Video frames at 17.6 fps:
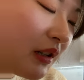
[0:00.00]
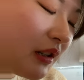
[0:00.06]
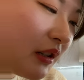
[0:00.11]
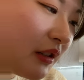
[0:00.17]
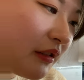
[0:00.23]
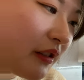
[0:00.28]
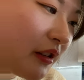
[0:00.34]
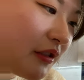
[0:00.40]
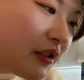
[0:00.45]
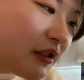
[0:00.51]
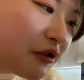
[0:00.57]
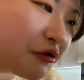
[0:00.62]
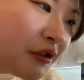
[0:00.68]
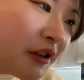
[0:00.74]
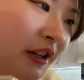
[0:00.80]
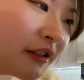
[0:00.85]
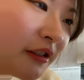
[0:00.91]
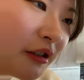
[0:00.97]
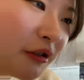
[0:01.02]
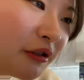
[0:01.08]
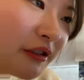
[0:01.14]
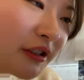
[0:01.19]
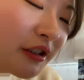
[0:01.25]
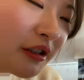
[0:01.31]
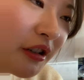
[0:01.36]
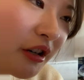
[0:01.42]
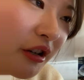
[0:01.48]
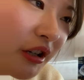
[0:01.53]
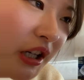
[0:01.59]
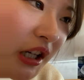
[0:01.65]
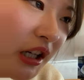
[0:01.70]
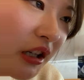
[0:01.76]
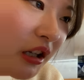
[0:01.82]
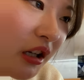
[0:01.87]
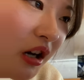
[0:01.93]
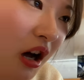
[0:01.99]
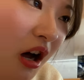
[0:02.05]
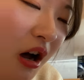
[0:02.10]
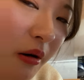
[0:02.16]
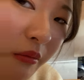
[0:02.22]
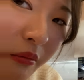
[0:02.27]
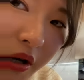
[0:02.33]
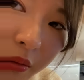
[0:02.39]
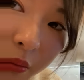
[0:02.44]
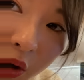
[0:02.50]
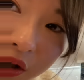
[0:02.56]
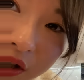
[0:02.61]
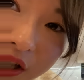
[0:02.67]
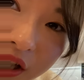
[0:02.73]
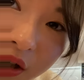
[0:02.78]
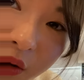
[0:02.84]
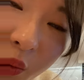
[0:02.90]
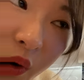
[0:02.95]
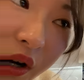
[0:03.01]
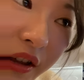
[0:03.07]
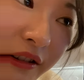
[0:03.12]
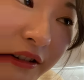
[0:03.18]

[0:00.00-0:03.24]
It's like this translucent looking mochi with